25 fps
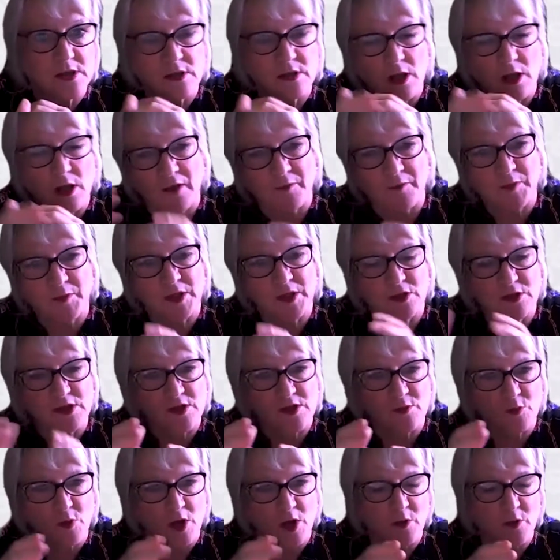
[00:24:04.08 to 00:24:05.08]
I've been doing
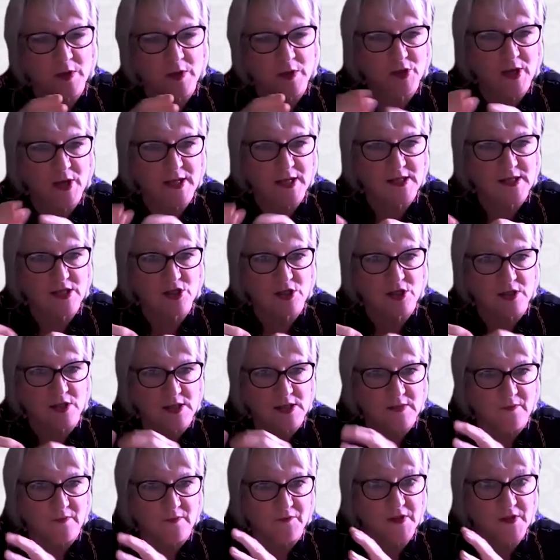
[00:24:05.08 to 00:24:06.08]
some work with transitions,
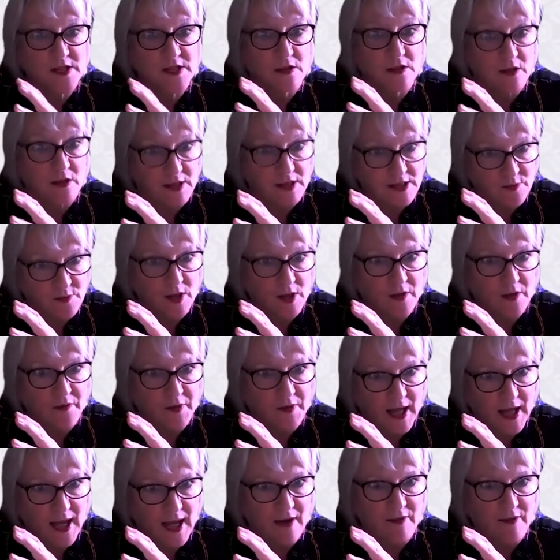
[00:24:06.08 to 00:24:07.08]
and physical is one of
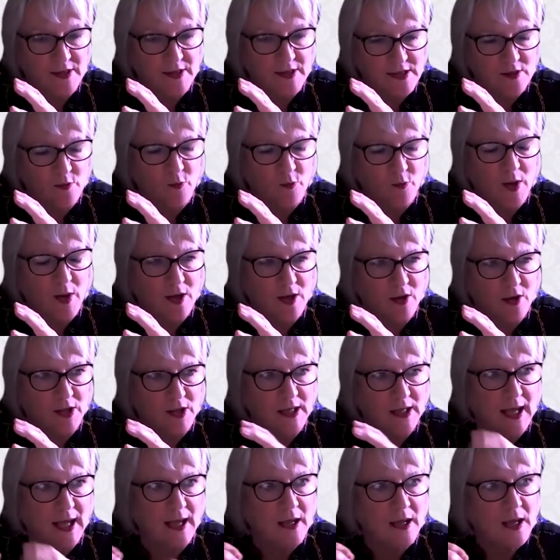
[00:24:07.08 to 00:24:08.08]
the areas that we're
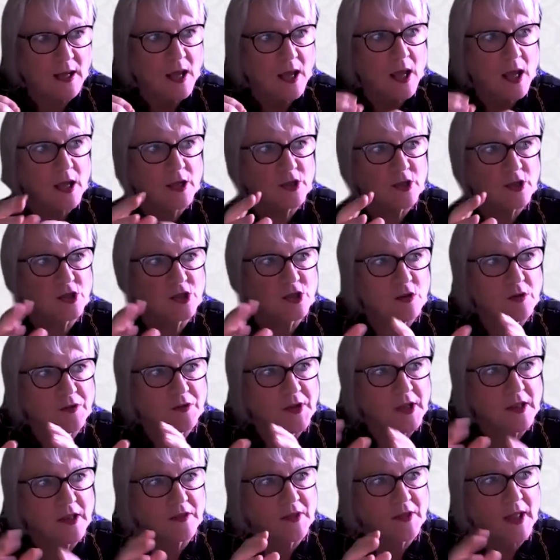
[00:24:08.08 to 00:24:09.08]
looking at. And do you
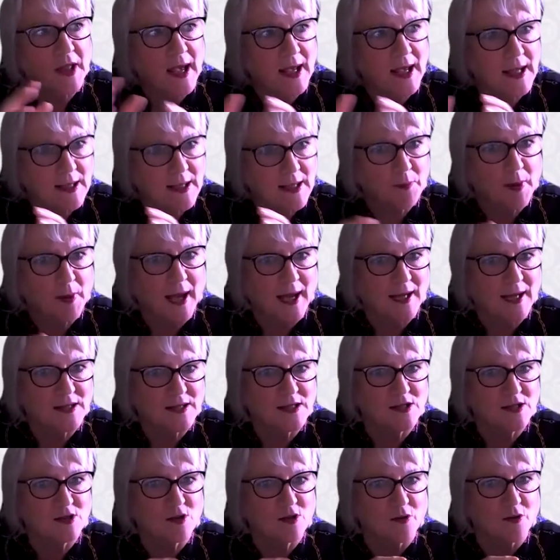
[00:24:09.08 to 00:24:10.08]
think that
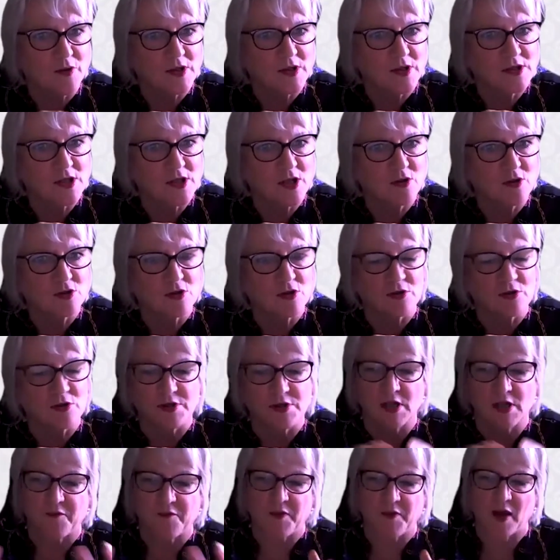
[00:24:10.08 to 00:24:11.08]
impacted on the social
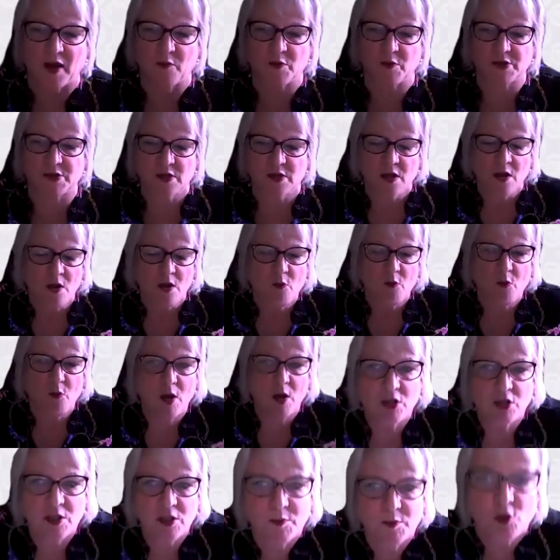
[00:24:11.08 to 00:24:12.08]
stuff? And I would
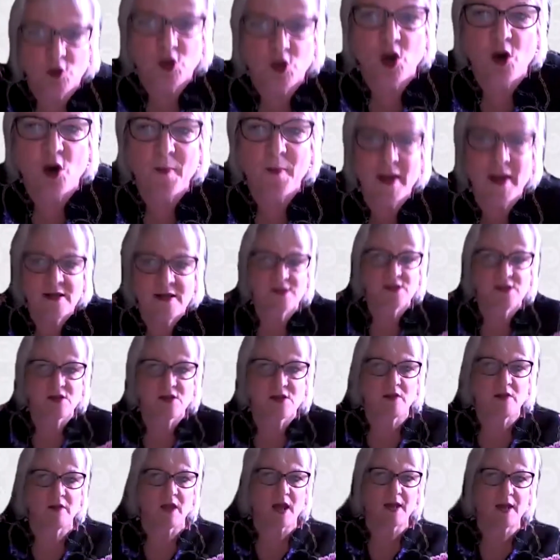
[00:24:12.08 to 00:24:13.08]
welcome your comments
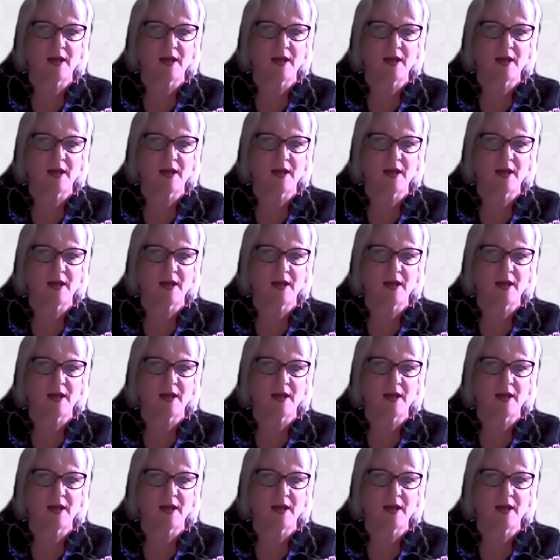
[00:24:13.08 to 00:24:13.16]
on that.